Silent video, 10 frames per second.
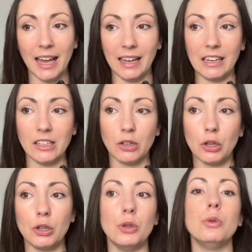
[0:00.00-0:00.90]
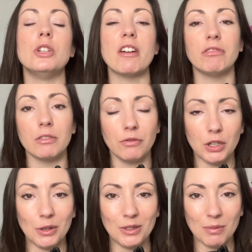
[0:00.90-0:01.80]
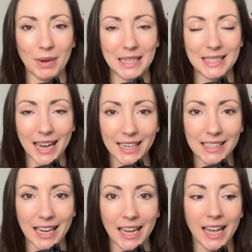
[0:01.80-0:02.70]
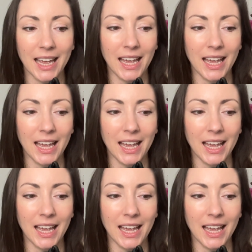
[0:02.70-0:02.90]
and it's a huge effort for you to maintain it.